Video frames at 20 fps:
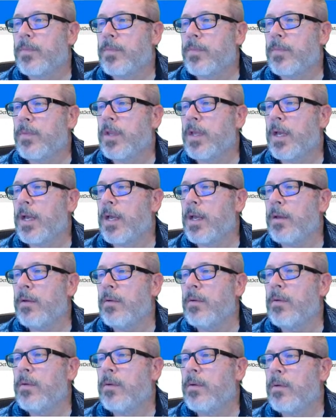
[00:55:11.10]
Okay.
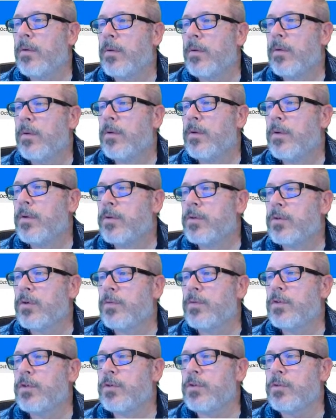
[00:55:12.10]

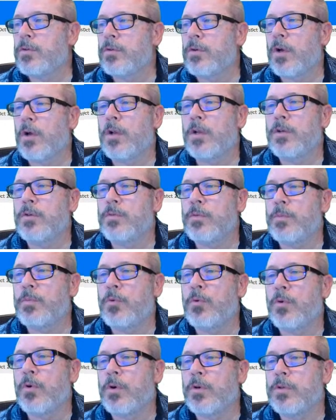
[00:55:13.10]
Service user knowledge
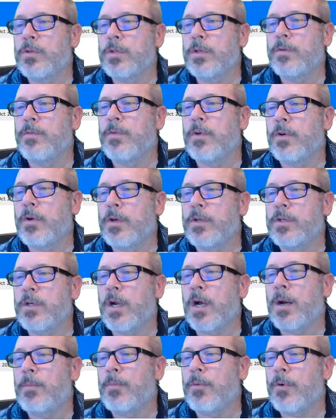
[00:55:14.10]
reports, configuration
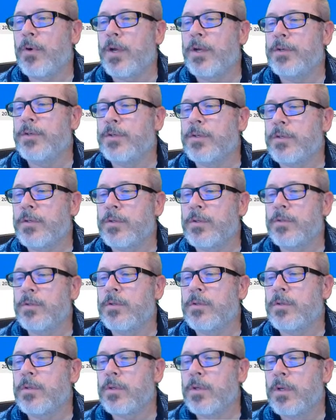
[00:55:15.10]

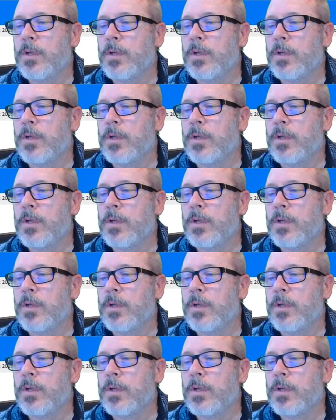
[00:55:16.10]
operations.